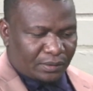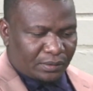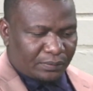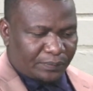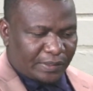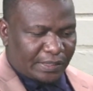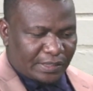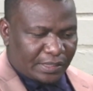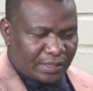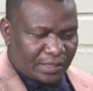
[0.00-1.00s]

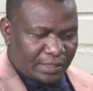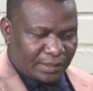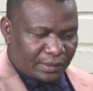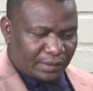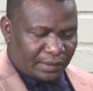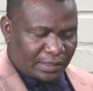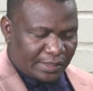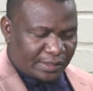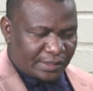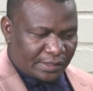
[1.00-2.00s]
Petersen,
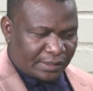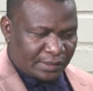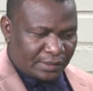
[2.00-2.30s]
let's